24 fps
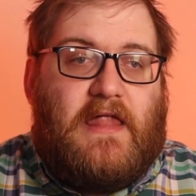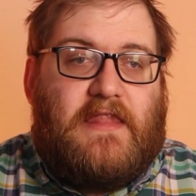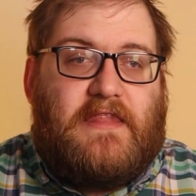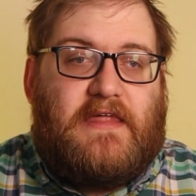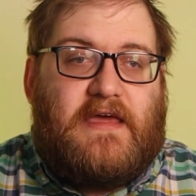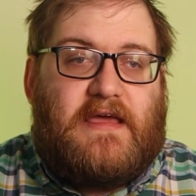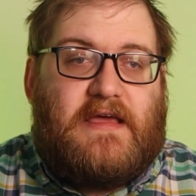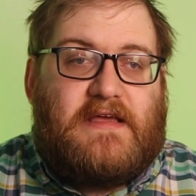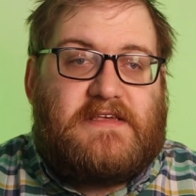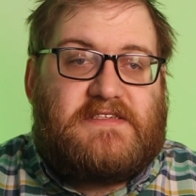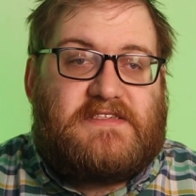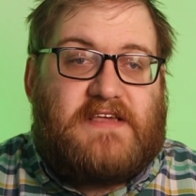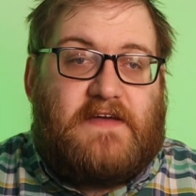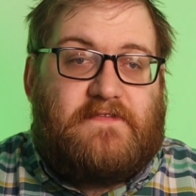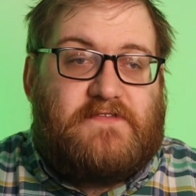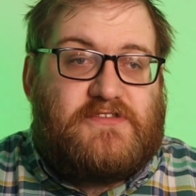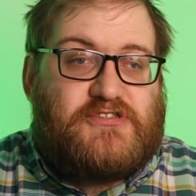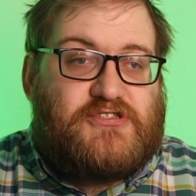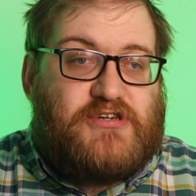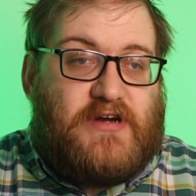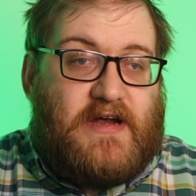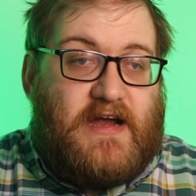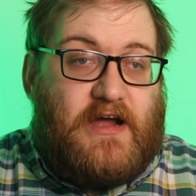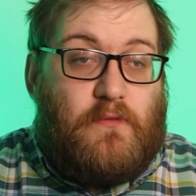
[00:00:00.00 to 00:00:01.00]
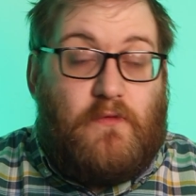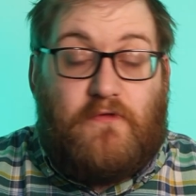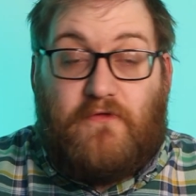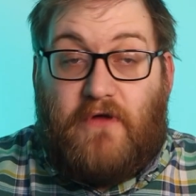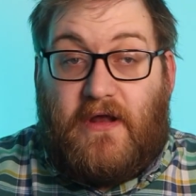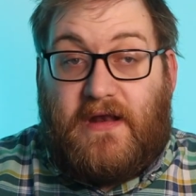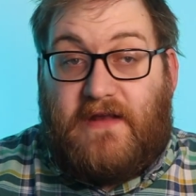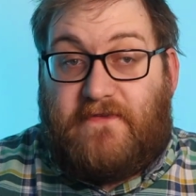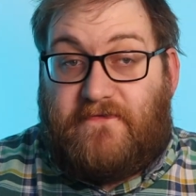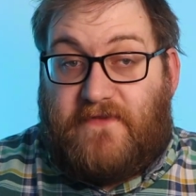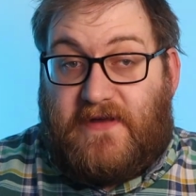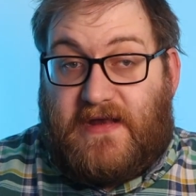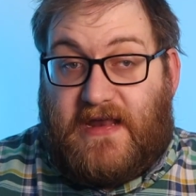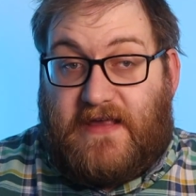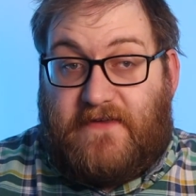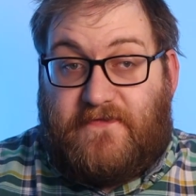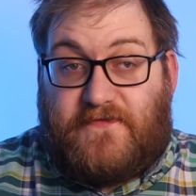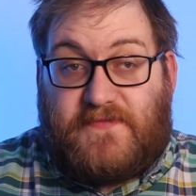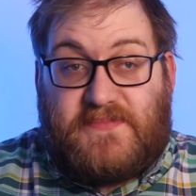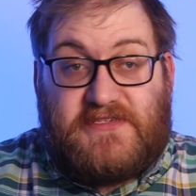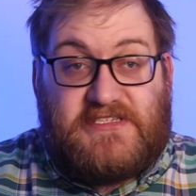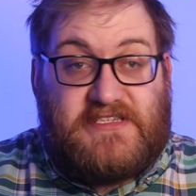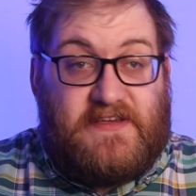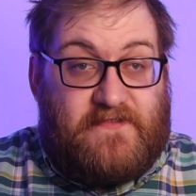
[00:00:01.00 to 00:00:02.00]
The service trial will run every day
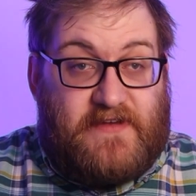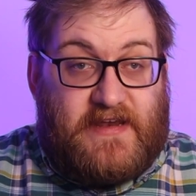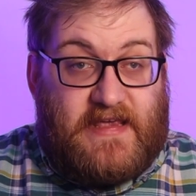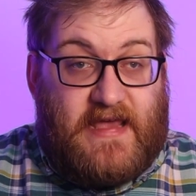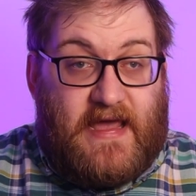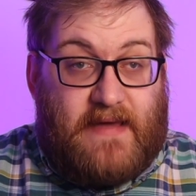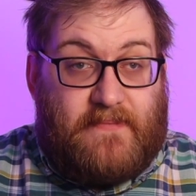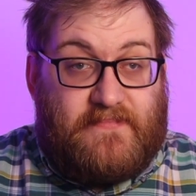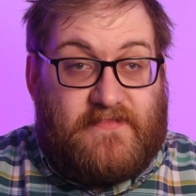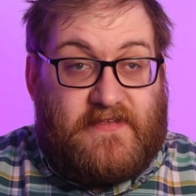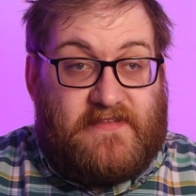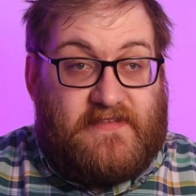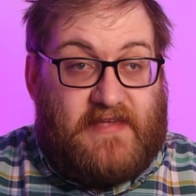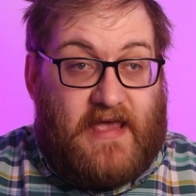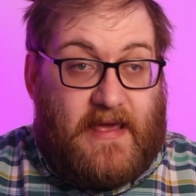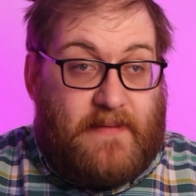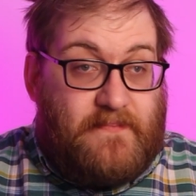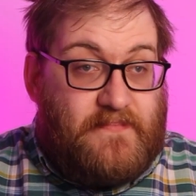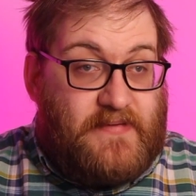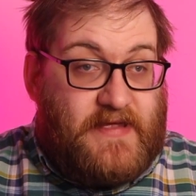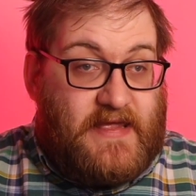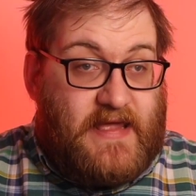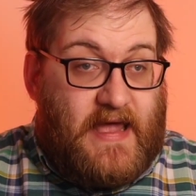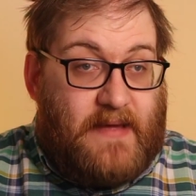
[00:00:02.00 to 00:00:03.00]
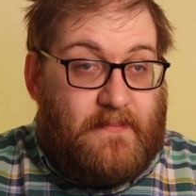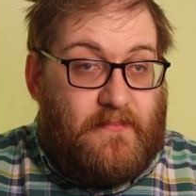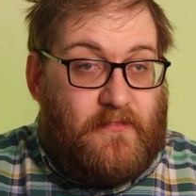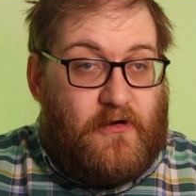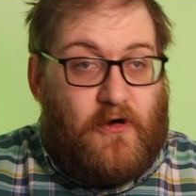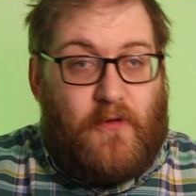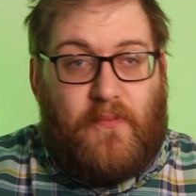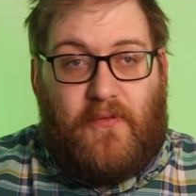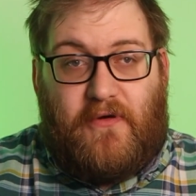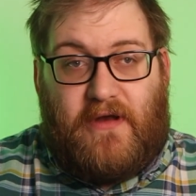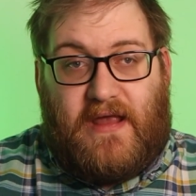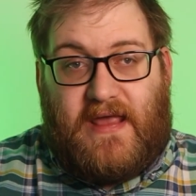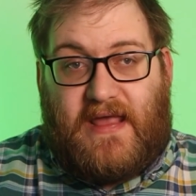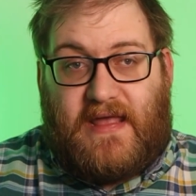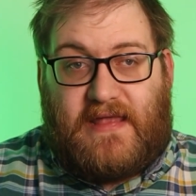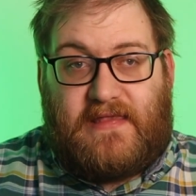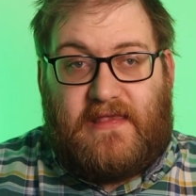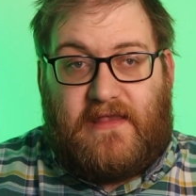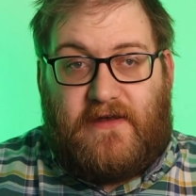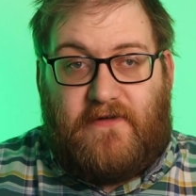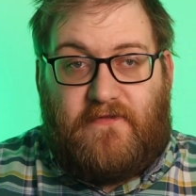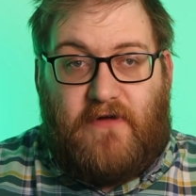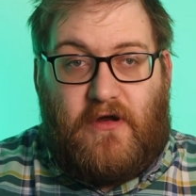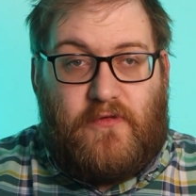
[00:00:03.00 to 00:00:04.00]
from 7am to 10pm, operating in
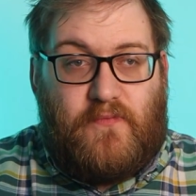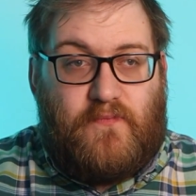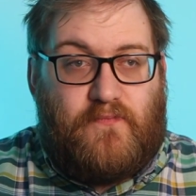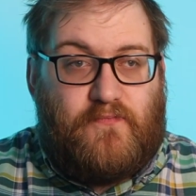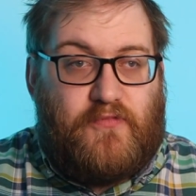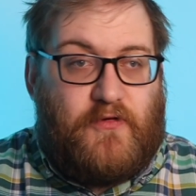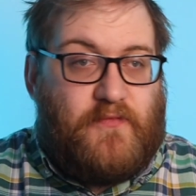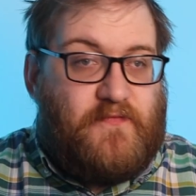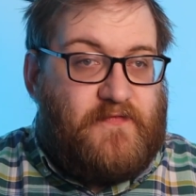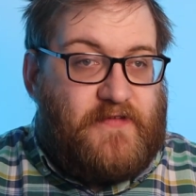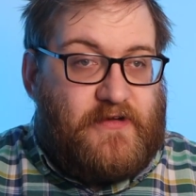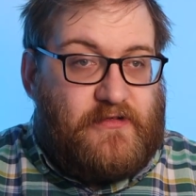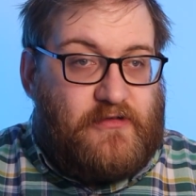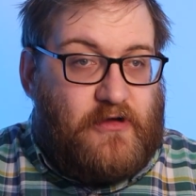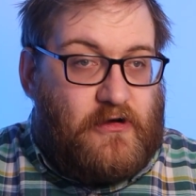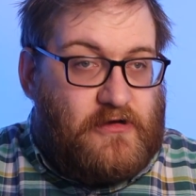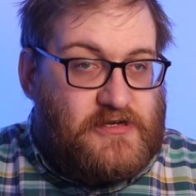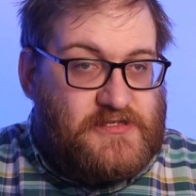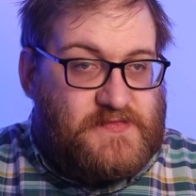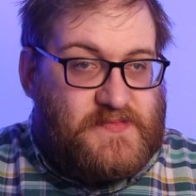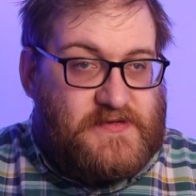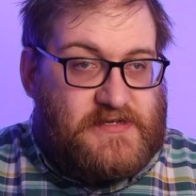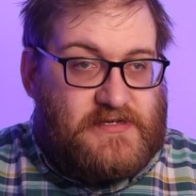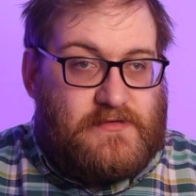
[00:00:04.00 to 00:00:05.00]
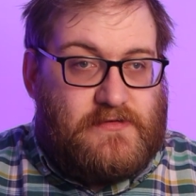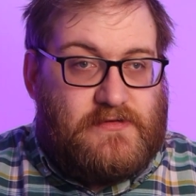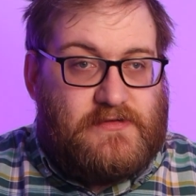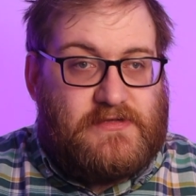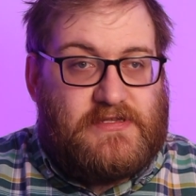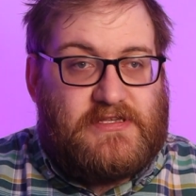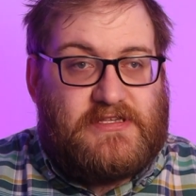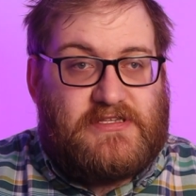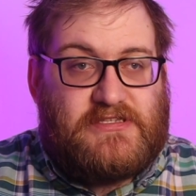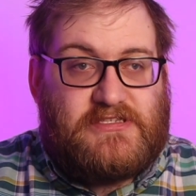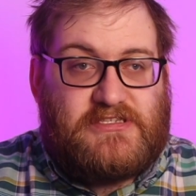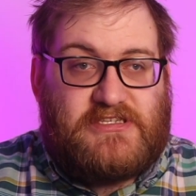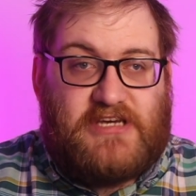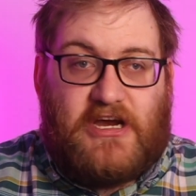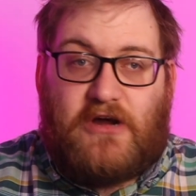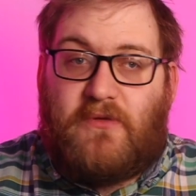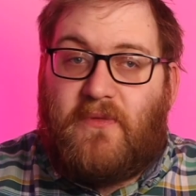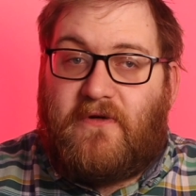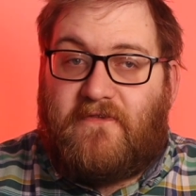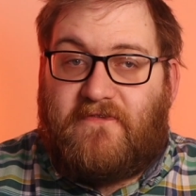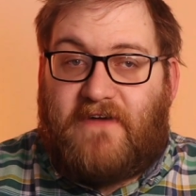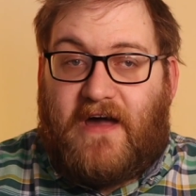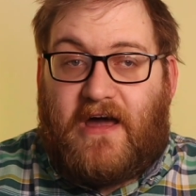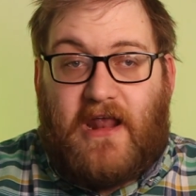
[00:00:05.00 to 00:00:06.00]
and around Broomfield Hospital,
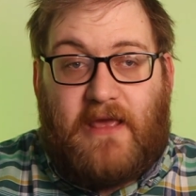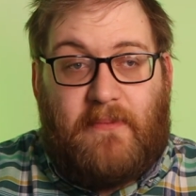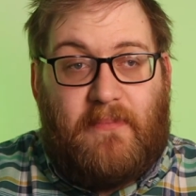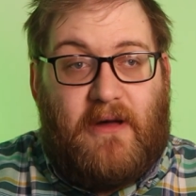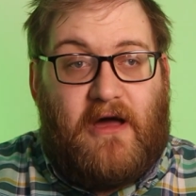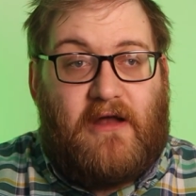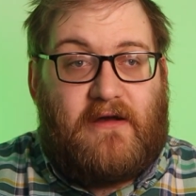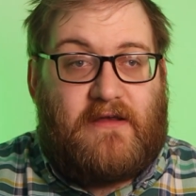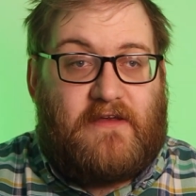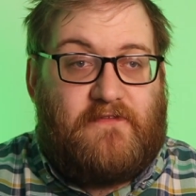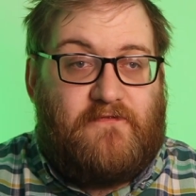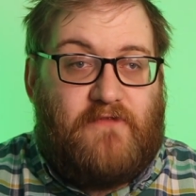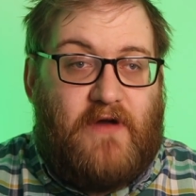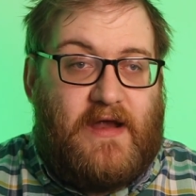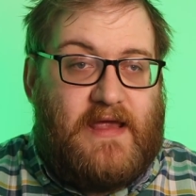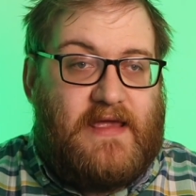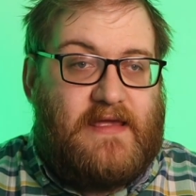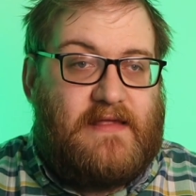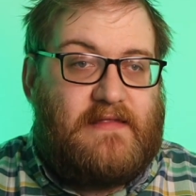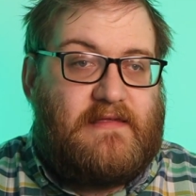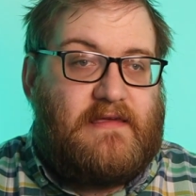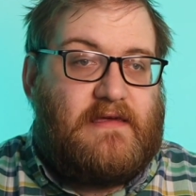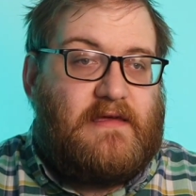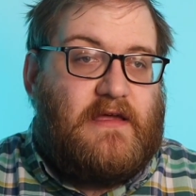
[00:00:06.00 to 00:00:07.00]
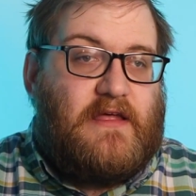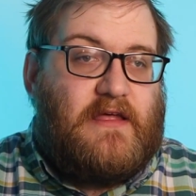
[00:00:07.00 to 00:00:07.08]
Chelmer Valley Park and Ride,